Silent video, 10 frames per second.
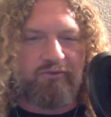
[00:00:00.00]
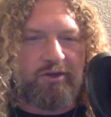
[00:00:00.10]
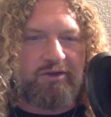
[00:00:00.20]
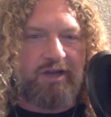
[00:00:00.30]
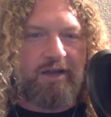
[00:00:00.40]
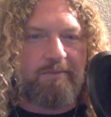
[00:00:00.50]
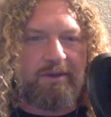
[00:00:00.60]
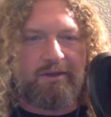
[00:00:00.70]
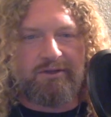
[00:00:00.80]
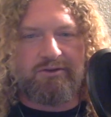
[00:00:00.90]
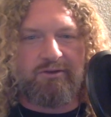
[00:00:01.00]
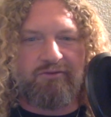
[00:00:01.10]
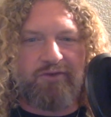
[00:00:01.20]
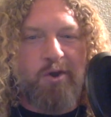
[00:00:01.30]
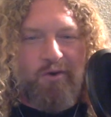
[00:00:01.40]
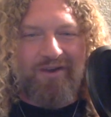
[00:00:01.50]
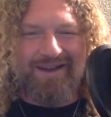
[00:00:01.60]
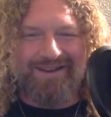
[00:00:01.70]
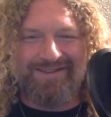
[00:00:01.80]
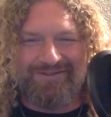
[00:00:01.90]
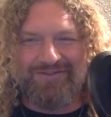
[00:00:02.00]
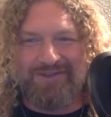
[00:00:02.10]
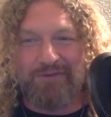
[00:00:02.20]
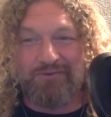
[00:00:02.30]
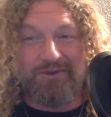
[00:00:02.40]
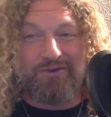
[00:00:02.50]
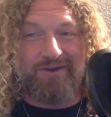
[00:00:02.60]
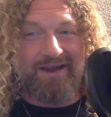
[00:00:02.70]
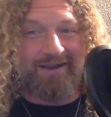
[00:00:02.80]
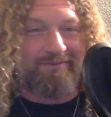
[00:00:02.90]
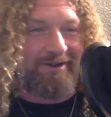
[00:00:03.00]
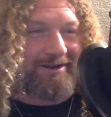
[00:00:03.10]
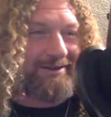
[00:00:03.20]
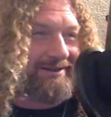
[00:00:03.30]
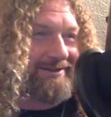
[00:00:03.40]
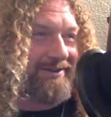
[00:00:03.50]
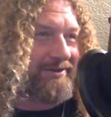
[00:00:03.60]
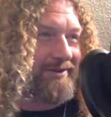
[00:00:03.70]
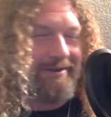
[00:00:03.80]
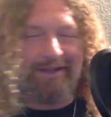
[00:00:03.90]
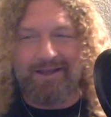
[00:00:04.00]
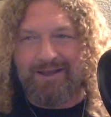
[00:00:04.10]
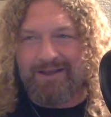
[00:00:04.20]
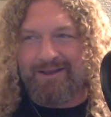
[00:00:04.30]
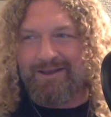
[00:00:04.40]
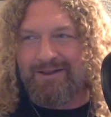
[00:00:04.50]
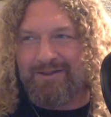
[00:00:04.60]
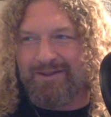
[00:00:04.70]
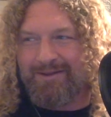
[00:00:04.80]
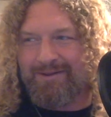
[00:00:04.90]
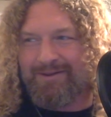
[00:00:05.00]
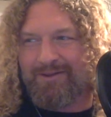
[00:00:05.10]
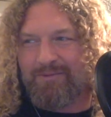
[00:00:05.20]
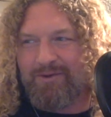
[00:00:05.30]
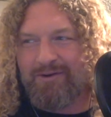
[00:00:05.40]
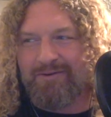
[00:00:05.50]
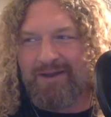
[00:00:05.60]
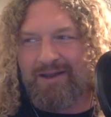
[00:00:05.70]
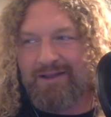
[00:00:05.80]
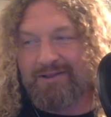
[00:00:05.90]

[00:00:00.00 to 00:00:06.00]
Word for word: free time and so few writing, so few writing projects on the on the on the burner right now.